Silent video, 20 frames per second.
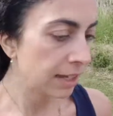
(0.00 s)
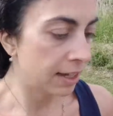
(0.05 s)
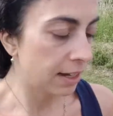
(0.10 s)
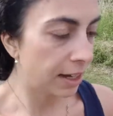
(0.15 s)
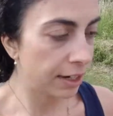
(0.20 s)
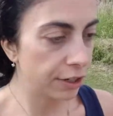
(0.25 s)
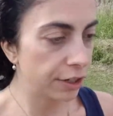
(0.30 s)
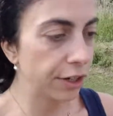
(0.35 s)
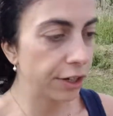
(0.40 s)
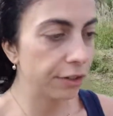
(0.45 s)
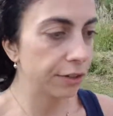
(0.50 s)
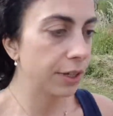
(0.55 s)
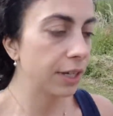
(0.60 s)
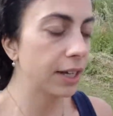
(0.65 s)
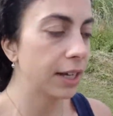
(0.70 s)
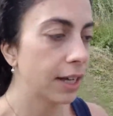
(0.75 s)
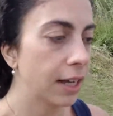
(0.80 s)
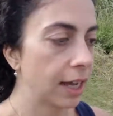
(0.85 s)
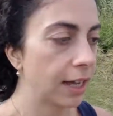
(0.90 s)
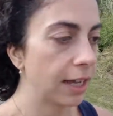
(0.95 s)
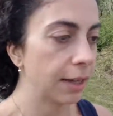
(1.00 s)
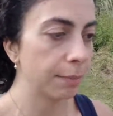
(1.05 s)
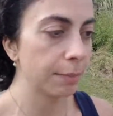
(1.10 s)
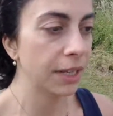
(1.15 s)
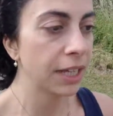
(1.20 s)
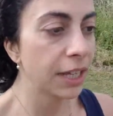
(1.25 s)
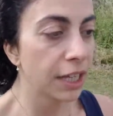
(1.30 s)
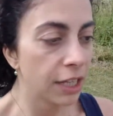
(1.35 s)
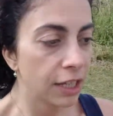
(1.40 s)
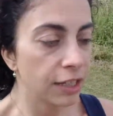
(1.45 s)
I don't know,
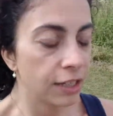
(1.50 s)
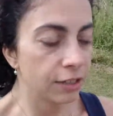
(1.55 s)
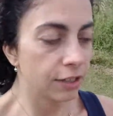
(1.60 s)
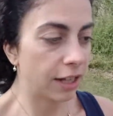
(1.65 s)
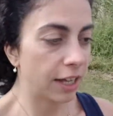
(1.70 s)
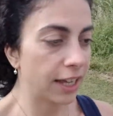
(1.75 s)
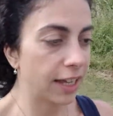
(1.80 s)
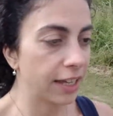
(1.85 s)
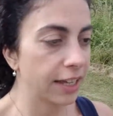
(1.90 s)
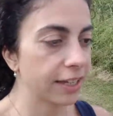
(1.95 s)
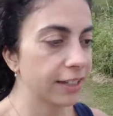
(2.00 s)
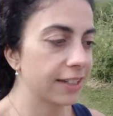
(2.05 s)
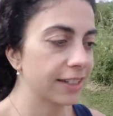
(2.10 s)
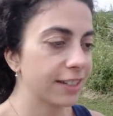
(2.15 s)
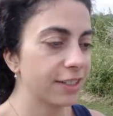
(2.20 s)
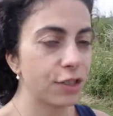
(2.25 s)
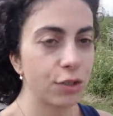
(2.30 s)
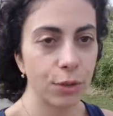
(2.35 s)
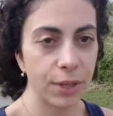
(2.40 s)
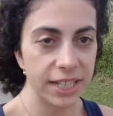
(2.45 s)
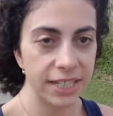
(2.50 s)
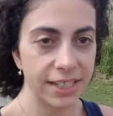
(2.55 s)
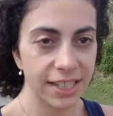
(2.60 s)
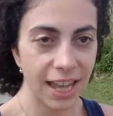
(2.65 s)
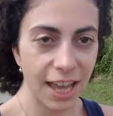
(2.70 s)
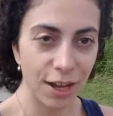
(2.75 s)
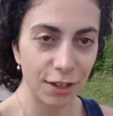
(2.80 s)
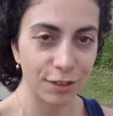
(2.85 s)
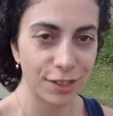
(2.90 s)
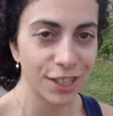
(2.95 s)
like talking to
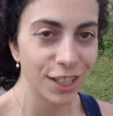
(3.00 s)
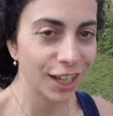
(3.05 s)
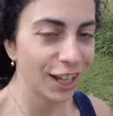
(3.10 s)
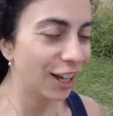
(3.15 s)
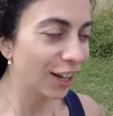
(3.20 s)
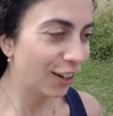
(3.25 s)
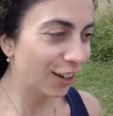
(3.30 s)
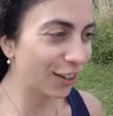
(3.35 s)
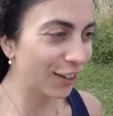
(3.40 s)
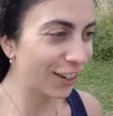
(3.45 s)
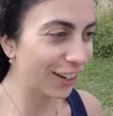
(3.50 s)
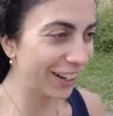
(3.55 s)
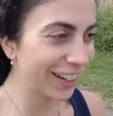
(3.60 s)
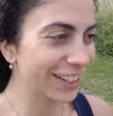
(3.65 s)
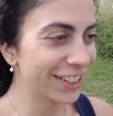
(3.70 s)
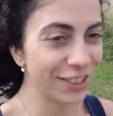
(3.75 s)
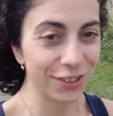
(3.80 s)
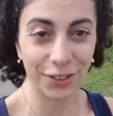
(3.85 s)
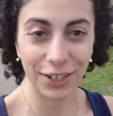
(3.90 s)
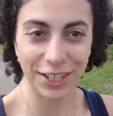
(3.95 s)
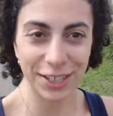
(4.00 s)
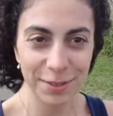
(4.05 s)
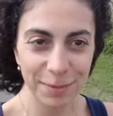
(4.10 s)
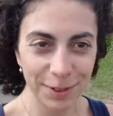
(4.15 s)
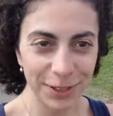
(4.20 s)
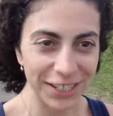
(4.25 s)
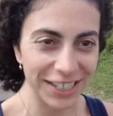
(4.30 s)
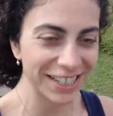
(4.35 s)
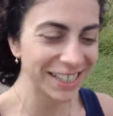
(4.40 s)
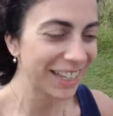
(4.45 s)
girls or talking to
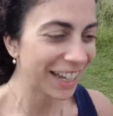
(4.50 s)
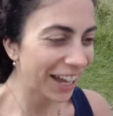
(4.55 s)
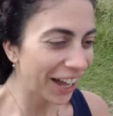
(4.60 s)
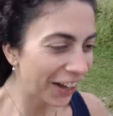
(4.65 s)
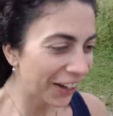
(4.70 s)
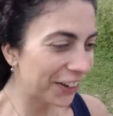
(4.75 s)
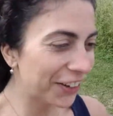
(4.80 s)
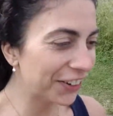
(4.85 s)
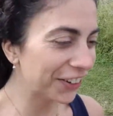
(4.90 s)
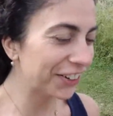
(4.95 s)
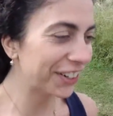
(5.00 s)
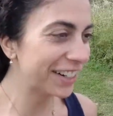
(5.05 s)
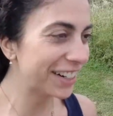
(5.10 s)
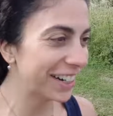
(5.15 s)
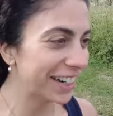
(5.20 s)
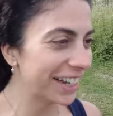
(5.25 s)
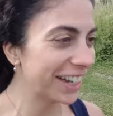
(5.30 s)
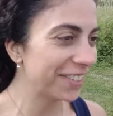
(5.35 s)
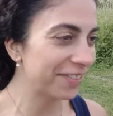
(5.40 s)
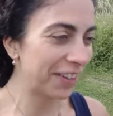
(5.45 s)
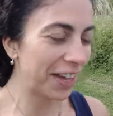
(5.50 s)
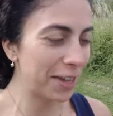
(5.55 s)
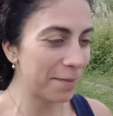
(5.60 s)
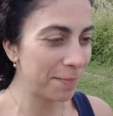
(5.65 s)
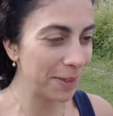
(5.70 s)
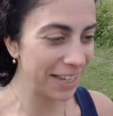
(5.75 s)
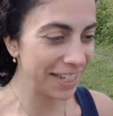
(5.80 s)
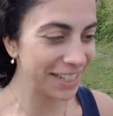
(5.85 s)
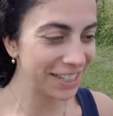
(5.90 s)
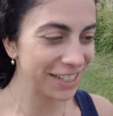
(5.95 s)
boys, or it might
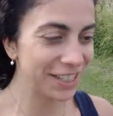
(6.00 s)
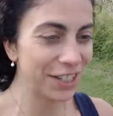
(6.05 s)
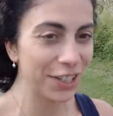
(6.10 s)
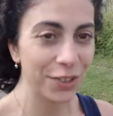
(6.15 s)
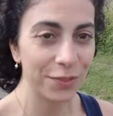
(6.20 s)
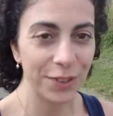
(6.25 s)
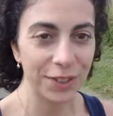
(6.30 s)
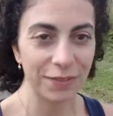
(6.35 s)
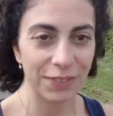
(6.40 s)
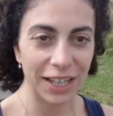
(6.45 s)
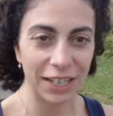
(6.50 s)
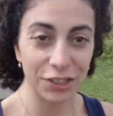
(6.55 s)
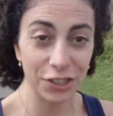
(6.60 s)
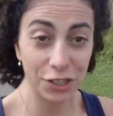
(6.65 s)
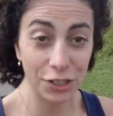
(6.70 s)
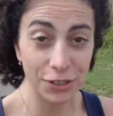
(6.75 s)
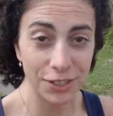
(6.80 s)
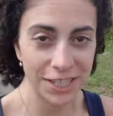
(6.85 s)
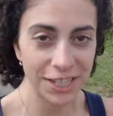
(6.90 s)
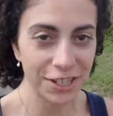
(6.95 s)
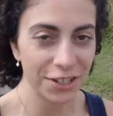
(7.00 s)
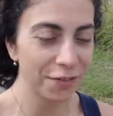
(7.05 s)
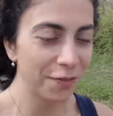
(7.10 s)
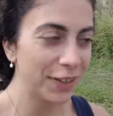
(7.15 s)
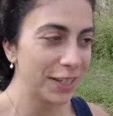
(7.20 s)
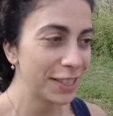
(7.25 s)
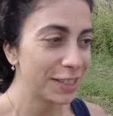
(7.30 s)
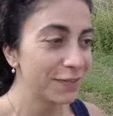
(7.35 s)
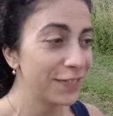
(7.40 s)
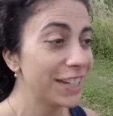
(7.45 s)
be to do with like shooting your
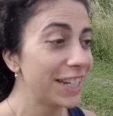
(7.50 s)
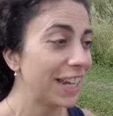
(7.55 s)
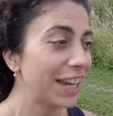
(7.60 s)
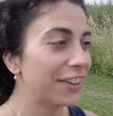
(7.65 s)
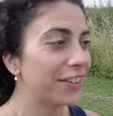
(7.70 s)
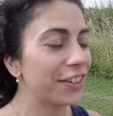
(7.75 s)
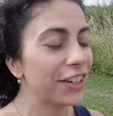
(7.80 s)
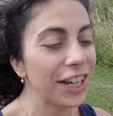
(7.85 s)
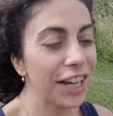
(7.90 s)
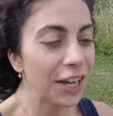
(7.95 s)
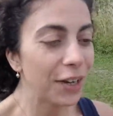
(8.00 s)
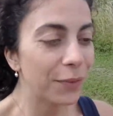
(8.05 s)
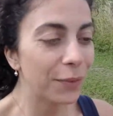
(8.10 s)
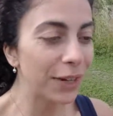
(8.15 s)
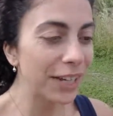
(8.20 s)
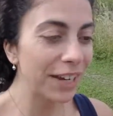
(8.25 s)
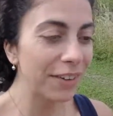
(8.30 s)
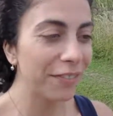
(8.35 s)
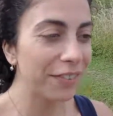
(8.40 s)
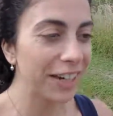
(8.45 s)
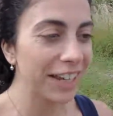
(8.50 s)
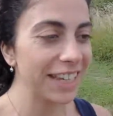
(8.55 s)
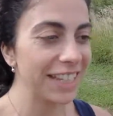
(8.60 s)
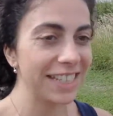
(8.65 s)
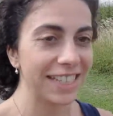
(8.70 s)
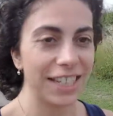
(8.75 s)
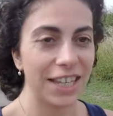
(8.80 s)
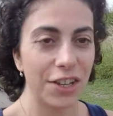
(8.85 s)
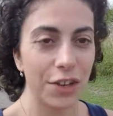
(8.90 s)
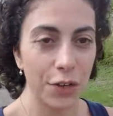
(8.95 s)
first video, or whatever it
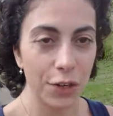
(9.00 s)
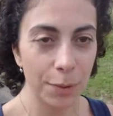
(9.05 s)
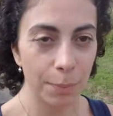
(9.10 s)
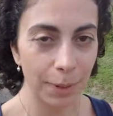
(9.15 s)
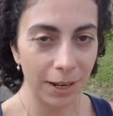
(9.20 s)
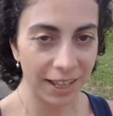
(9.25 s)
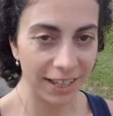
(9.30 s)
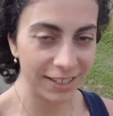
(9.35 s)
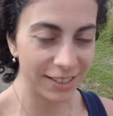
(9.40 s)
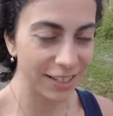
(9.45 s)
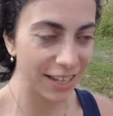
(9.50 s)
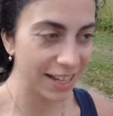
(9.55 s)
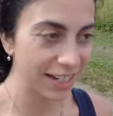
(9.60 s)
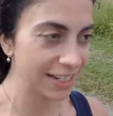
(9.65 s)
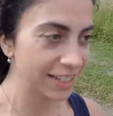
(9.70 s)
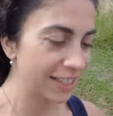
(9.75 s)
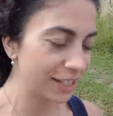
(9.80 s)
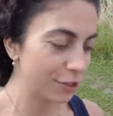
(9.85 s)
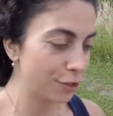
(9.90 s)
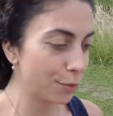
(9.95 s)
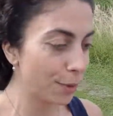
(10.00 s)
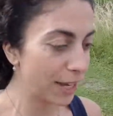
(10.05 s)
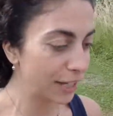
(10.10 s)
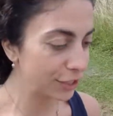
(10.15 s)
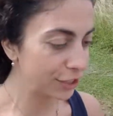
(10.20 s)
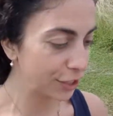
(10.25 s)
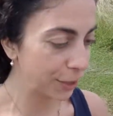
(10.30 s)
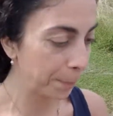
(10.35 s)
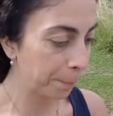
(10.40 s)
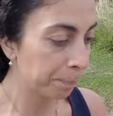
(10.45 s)
is. You can apply it to any
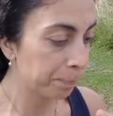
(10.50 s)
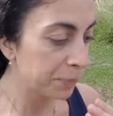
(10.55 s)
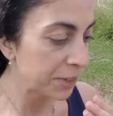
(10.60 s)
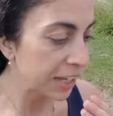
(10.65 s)
situation.